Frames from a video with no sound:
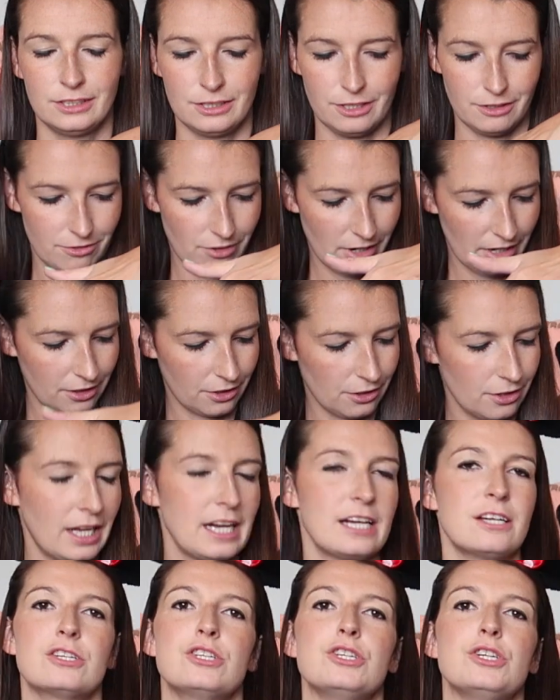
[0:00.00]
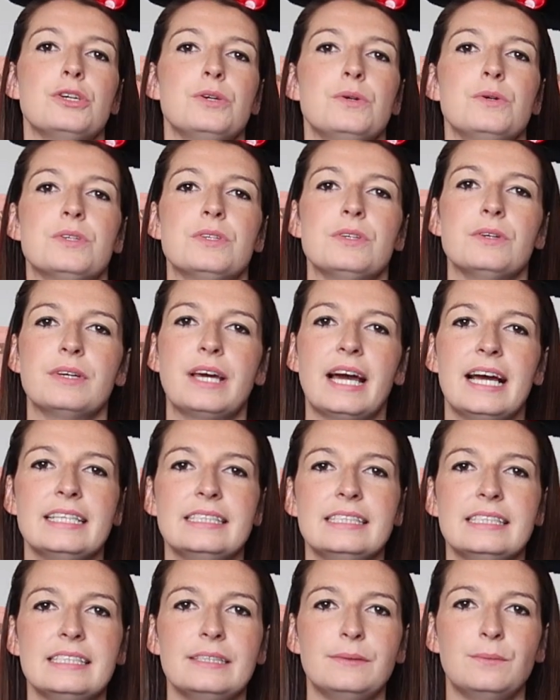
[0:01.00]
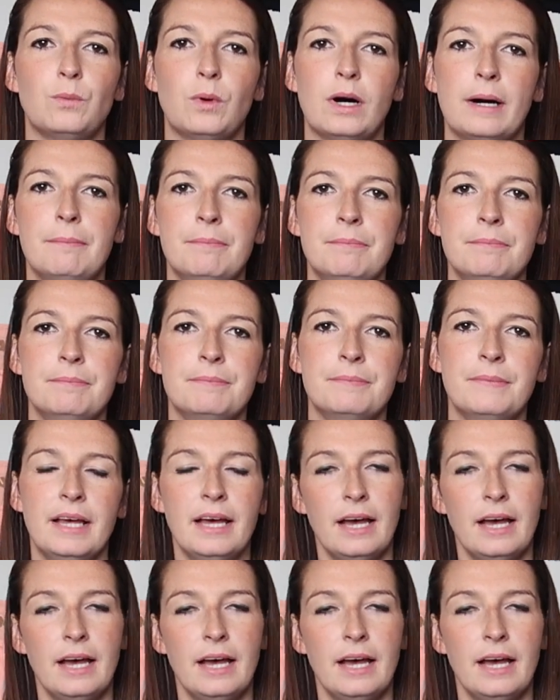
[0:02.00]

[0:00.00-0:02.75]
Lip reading: so you've kind of got like two suitcases in one.